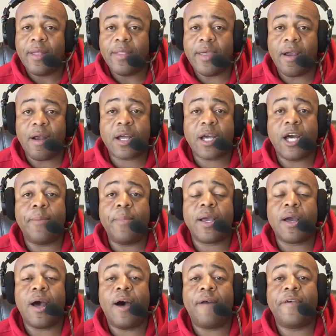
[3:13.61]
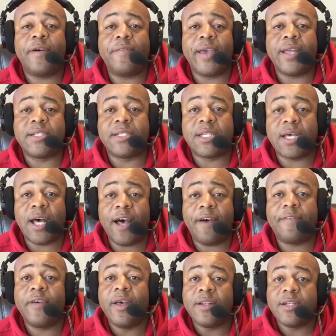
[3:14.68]
They are coming off of a
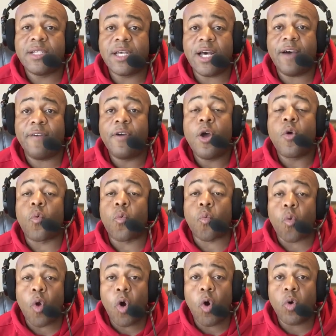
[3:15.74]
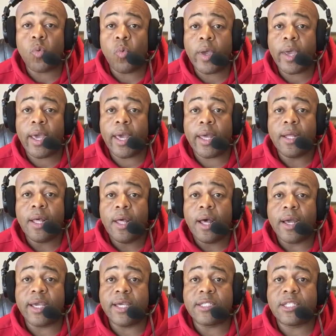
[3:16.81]
tough, tough road win
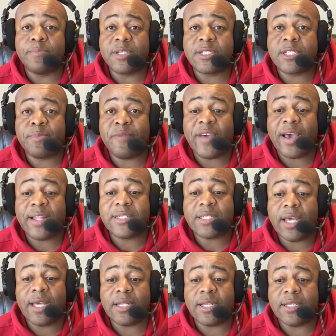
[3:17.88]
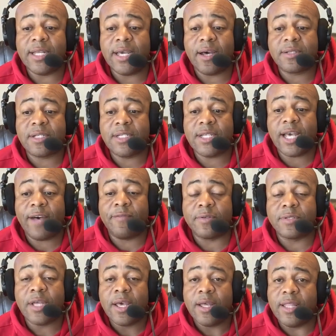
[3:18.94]
against Mississippi Valley State Delta Devils.